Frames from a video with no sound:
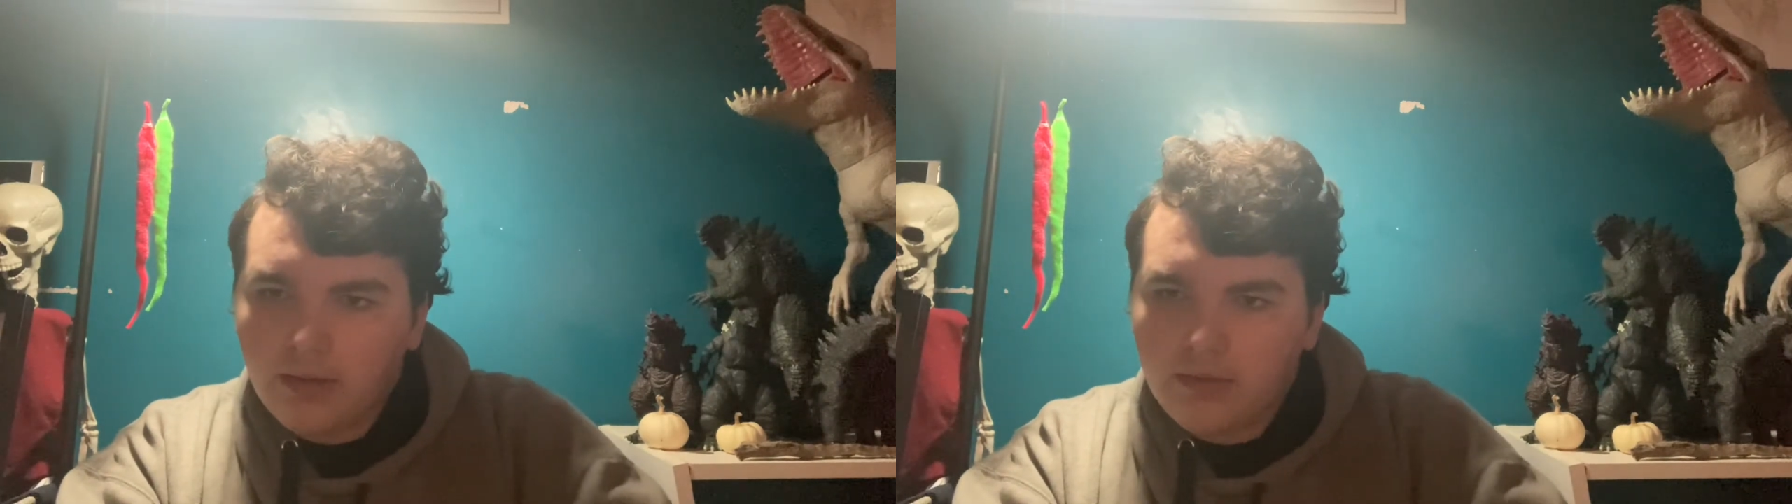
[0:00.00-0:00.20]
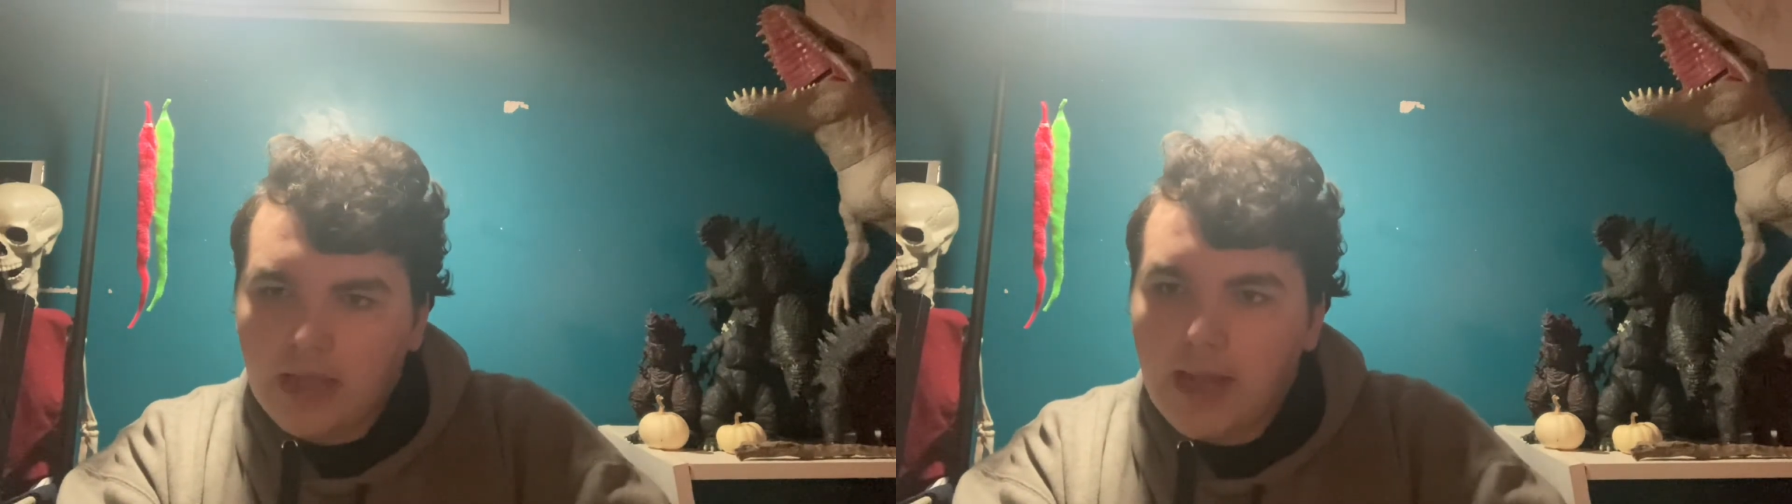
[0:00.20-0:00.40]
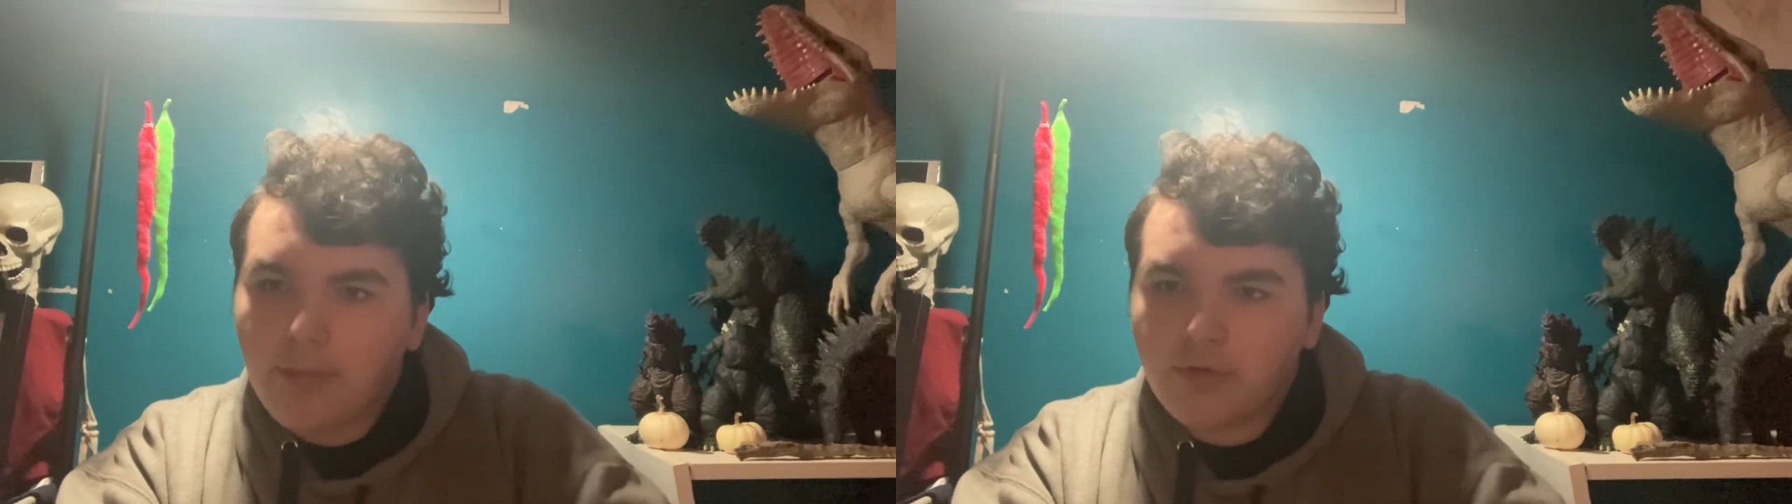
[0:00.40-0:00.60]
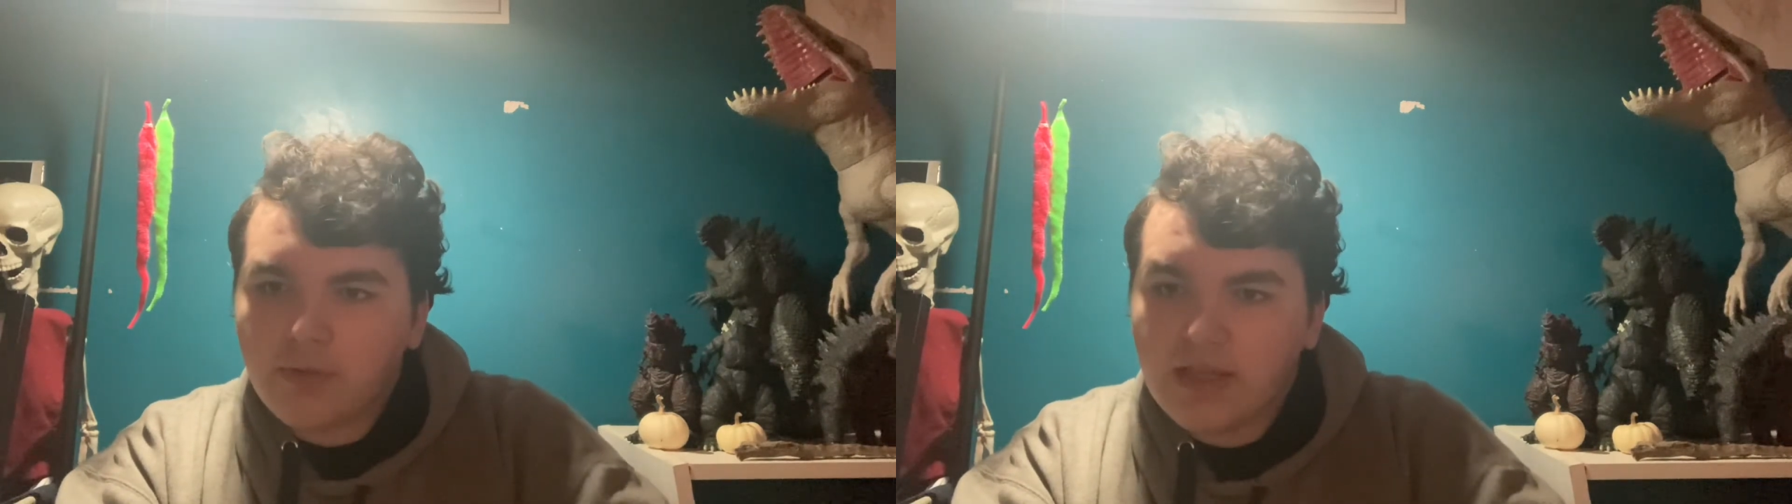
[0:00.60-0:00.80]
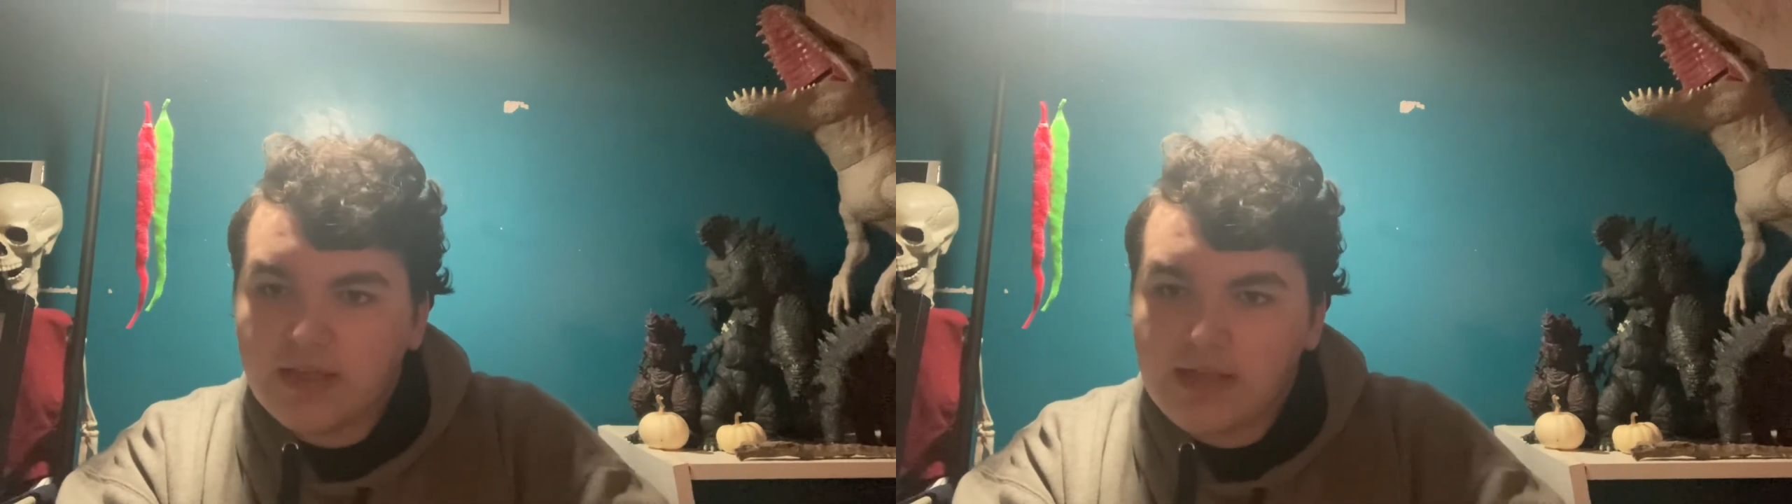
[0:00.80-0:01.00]
Gabriel
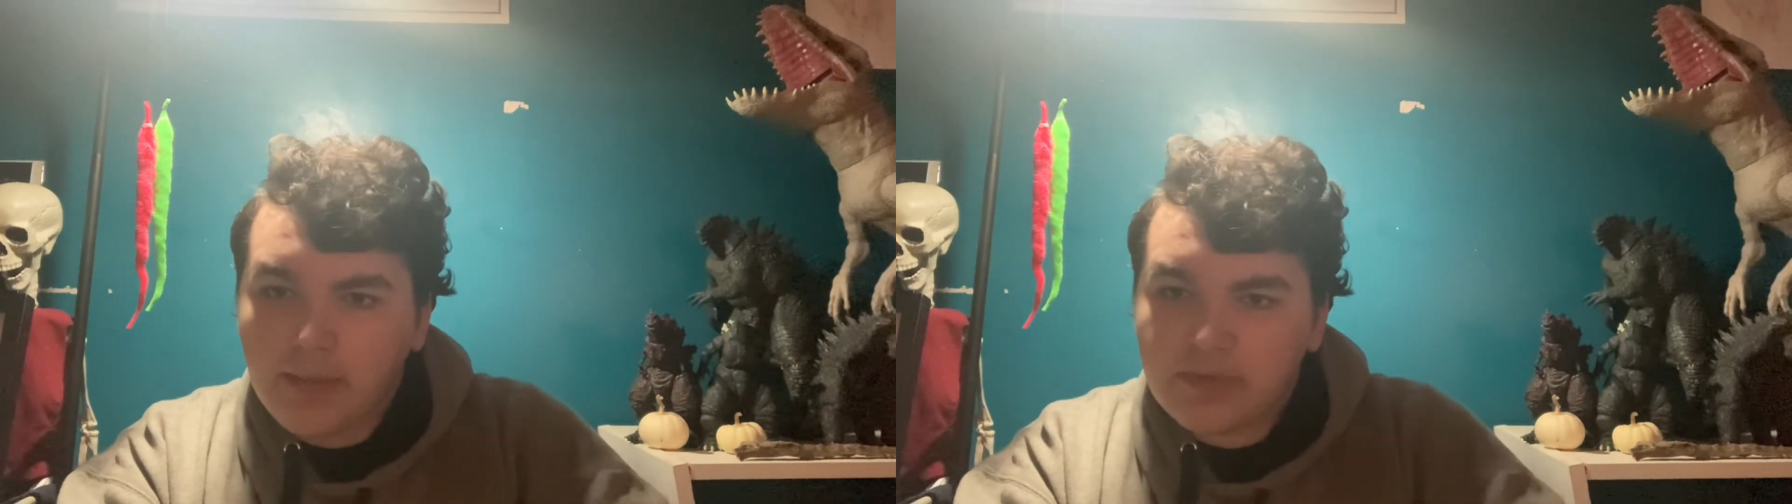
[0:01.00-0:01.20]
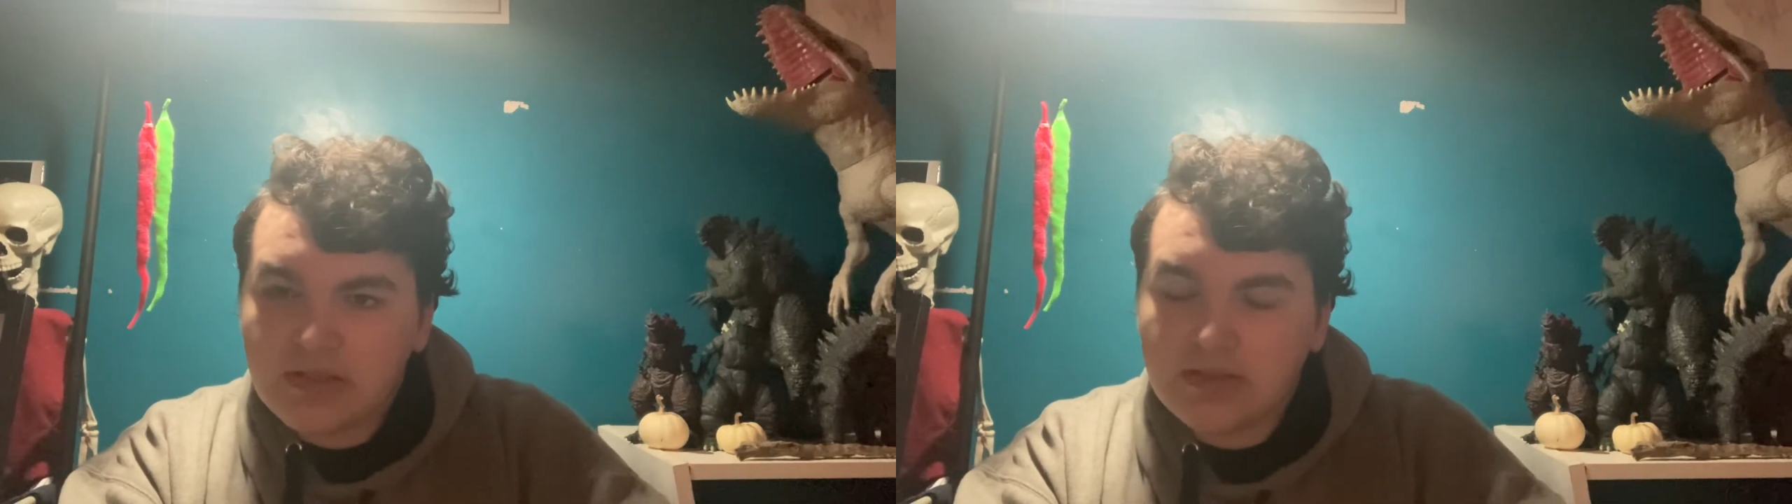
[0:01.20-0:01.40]
kidnaps